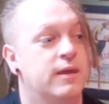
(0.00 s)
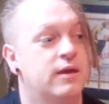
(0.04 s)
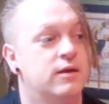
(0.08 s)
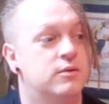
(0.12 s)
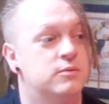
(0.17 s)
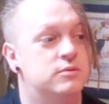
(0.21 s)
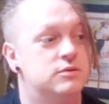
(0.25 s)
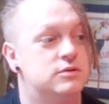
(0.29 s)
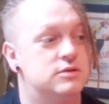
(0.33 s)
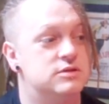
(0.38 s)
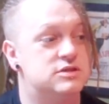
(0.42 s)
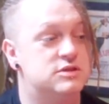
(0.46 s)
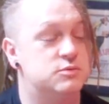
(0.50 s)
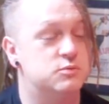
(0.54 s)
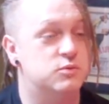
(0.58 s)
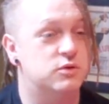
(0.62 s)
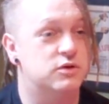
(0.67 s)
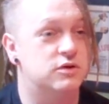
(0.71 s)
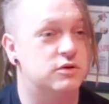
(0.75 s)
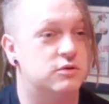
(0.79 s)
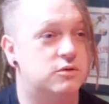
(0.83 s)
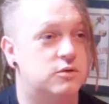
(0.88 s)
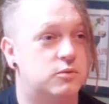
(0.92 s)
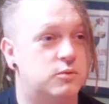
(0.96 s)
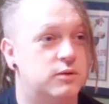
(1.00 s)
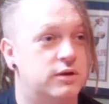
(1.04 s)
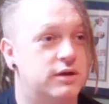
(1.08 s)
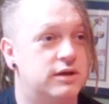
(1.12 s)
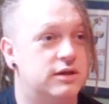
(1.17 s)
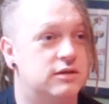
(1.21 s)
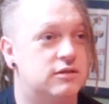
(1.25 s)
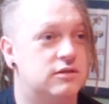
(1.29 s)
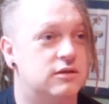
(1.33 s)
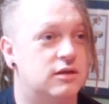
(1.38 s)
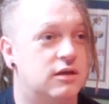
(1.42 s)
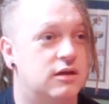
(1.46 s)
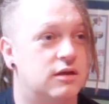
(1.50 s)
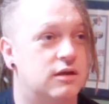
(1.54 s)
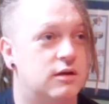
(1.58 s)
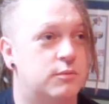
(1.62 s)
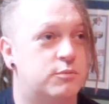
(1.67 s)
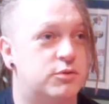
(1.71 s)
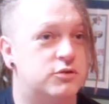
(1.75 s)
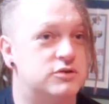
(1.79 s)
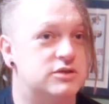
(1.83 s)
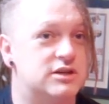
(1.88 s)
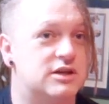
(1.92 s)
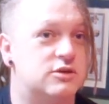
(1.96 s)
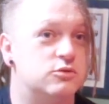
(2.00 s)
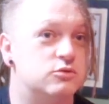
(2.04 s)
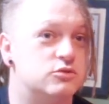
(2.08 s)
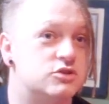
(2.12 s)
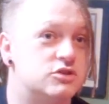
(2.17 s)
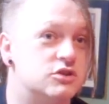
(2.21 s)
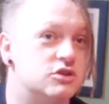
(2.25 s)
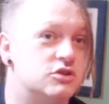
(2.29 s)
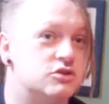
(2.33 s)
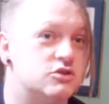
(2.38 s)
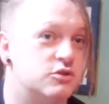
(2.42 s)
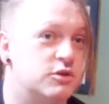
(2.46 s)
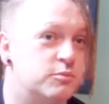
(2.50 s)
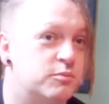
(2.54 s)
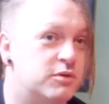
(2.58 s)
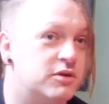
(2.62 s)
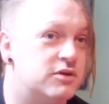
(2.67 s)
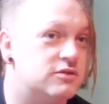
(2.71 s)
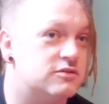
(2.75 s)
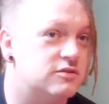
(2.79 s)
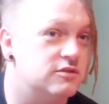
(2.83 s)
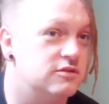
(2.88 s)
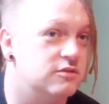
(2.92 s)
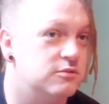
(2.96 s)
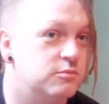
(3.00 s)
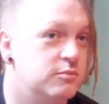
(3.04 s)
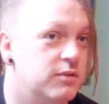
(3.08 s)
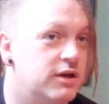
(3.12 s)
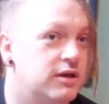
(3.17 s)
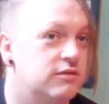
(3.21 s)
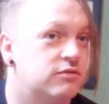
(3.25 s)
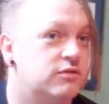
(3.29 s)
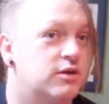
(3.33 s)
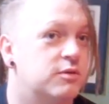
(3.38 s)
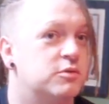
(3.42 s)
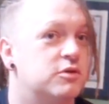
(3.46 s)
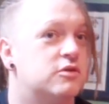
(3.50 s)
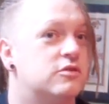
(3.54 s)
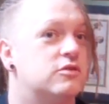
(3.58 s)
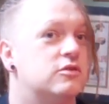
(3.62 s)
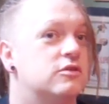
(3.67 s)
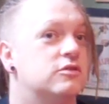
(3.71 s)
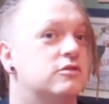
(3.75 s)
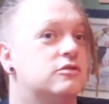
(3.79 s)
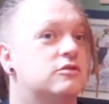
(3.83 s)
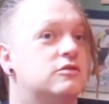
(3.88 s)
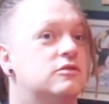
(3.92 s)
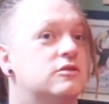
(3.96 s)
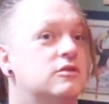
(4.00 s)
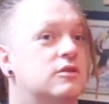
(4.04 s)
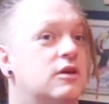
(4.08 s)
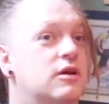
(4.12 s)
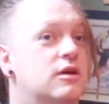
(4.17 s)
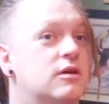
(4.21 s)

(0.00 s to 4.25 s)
We're doing some work with a project called Church on the Bus that you may have come across.